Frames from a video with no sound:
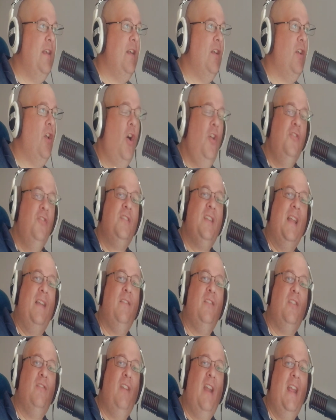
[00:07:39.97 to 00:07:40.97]

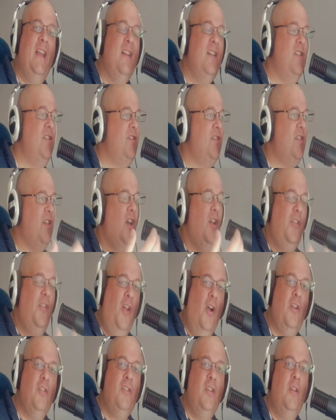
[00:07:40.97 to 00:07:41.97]
content creators are
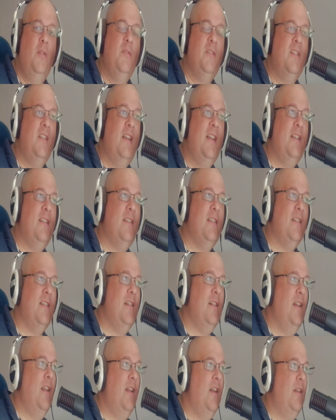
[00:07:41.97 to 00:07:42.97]
not using this,
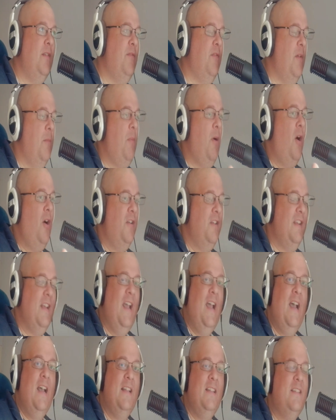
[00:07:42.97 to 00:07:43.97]
like for
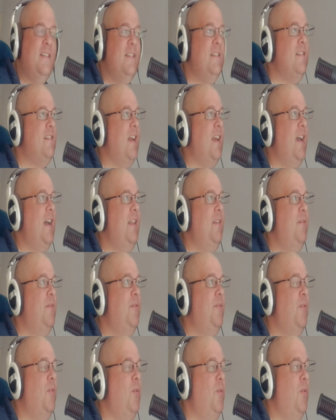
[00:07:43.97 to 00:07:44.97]
podcasts and
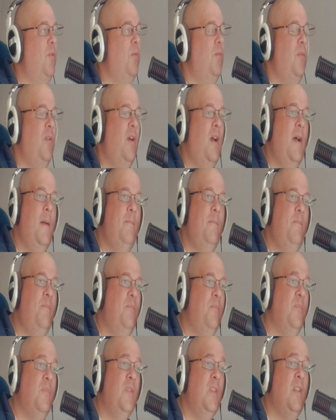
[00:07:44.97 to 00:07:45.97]
for
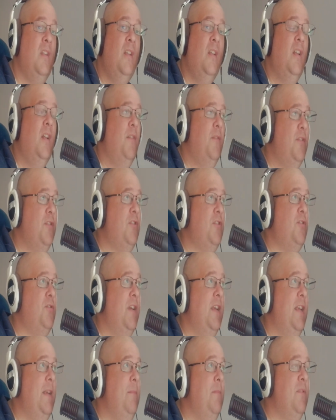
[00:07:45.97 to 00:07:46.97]

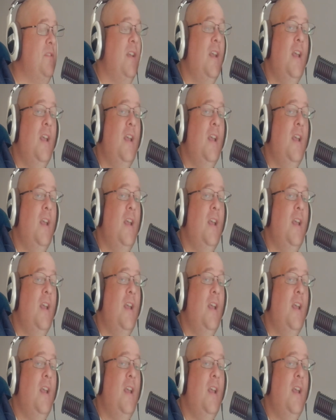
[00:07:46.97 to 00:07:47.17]
streams,